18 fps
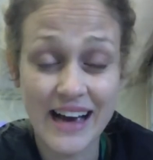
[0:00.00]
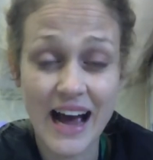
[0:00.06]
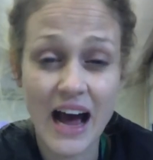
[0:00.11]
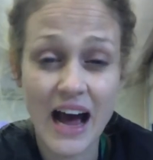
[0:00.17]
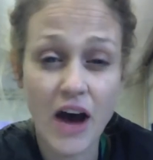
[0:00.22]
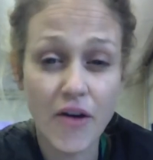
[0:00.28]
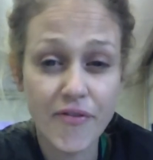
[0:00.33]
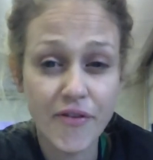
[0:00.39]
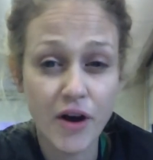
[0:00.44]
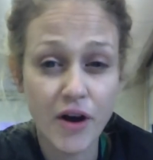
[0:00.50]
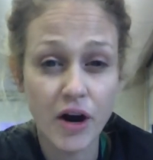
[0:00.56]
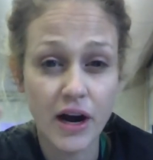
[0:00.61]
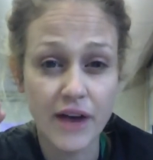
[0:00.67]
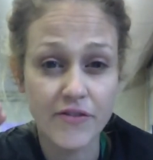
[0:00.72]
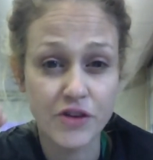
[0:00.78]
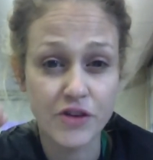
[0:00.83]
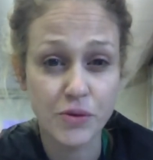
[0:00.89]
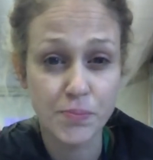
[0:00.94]
How far
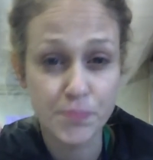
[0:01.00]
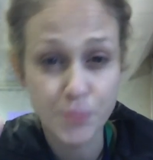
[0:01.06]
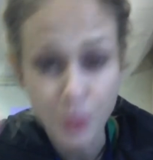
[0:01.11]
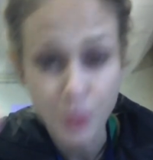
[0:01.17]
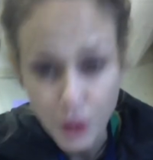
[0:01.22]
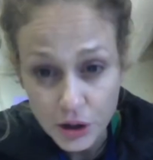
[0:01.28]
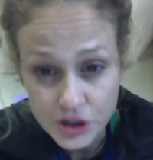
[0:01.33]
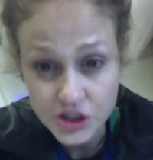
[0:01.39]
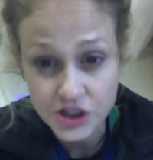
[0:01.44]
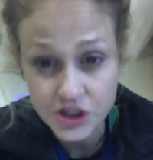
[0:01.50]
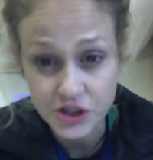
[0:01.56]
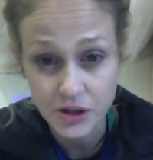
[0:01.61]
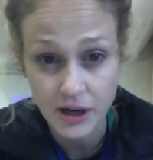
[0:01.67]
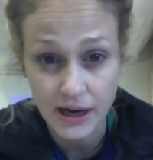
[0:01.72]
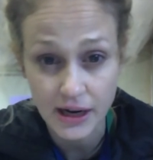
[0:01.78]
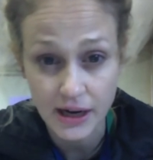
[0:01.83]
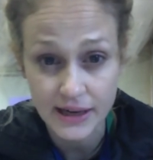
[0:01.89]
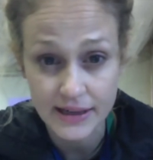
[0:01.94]
have you pushed
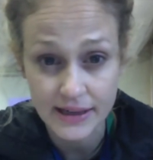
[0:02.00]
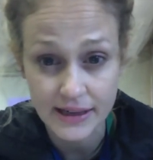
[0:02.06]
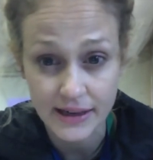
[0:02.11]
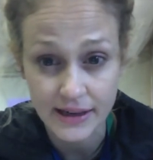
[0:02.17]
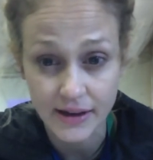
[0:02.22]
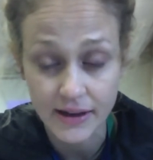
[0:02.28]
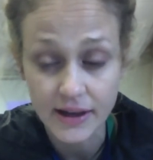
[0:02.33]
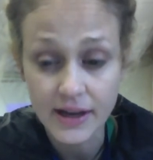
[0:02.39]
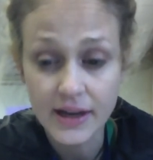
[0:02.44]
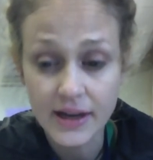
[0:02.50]
your idea?